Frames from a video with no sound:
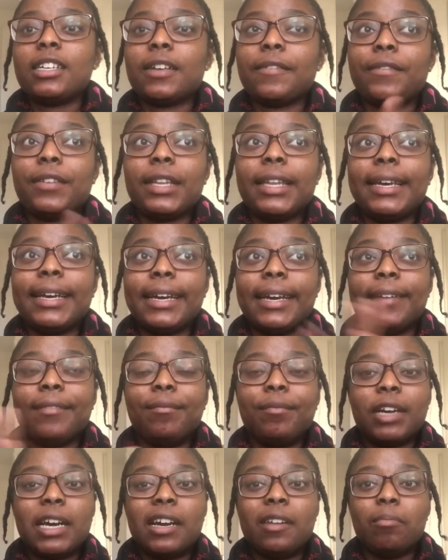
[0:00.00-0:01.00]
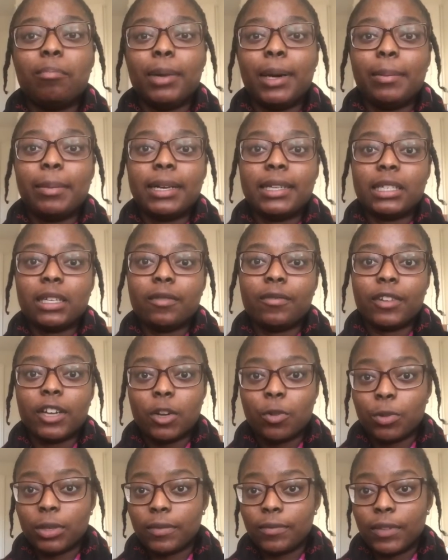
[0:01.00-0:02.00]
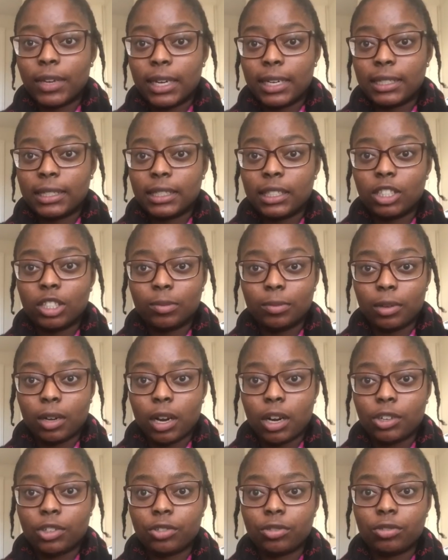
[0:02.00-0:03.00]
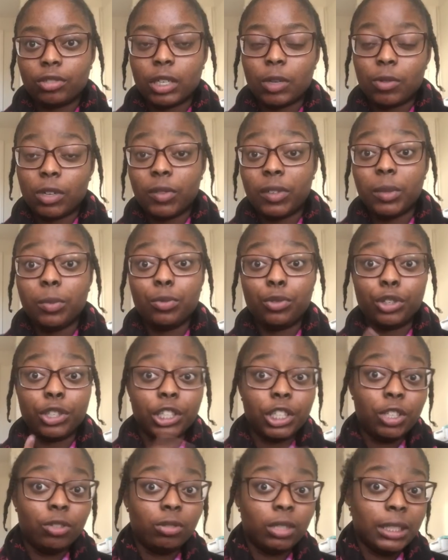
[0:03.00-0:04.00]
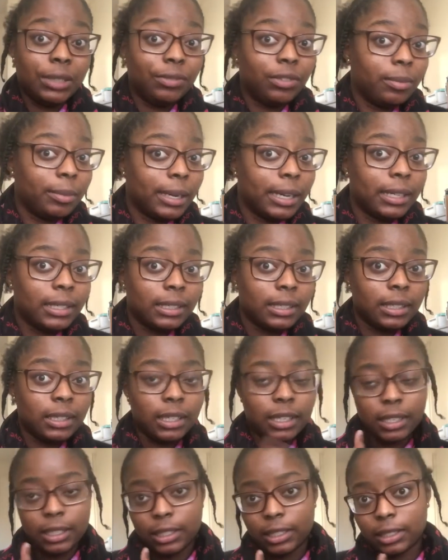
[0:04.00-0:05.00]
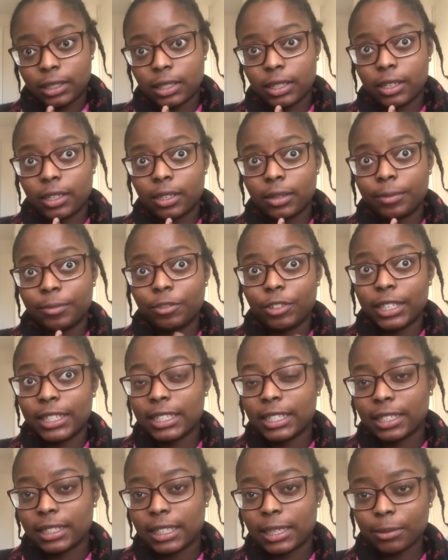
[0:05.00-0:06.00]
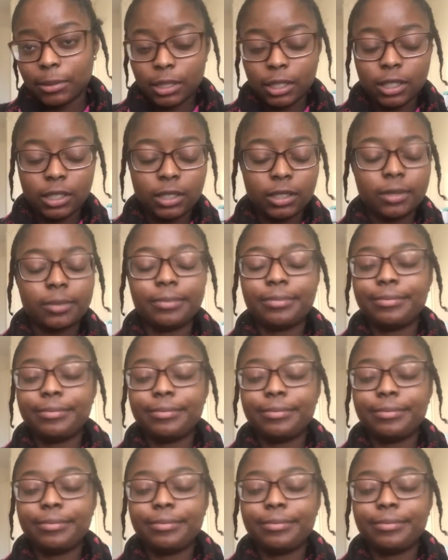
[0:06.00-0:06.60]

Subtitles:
I feel like I've kind of burnt myself out with fantasy supernatural and I want to read more cutesy romance, realistic type things.